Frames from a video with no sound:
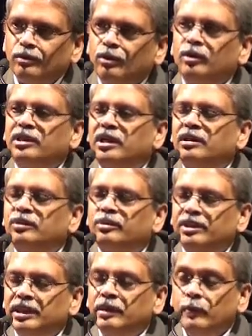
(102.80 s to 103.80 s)
quote
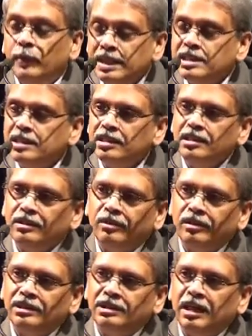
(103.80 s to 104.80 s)
unquote, invented
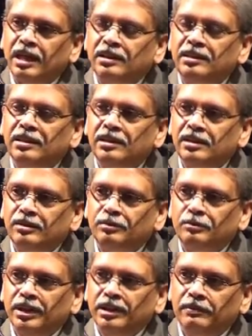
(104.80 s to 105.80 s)
or started.
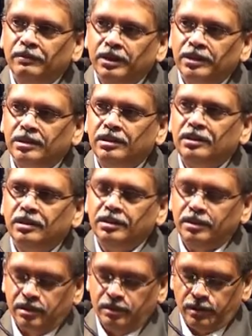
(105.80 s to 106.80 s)
We
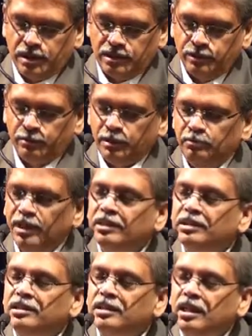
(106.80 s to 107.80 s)
as human
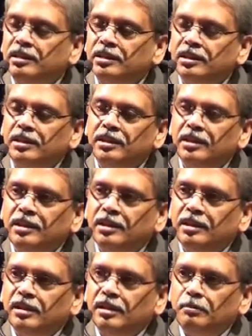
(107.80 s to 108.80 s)
beings started
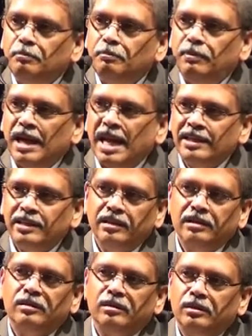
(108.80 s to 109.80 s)

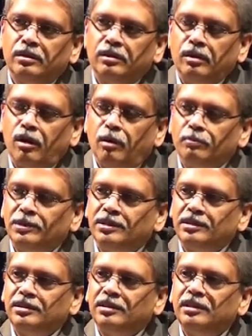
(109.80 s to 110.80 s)
planting
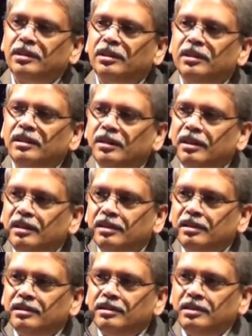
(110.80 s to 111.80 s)
crops,
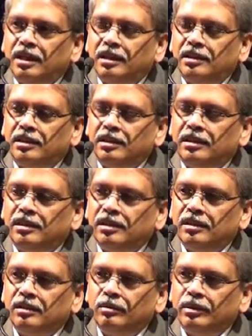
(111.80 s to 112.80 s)
started
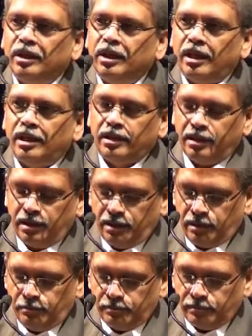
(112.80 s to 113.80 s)
looking at
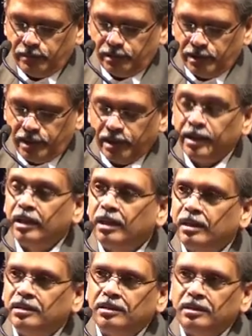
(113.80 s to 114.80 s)

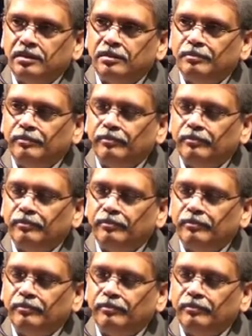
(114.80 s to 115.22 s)
agriculture.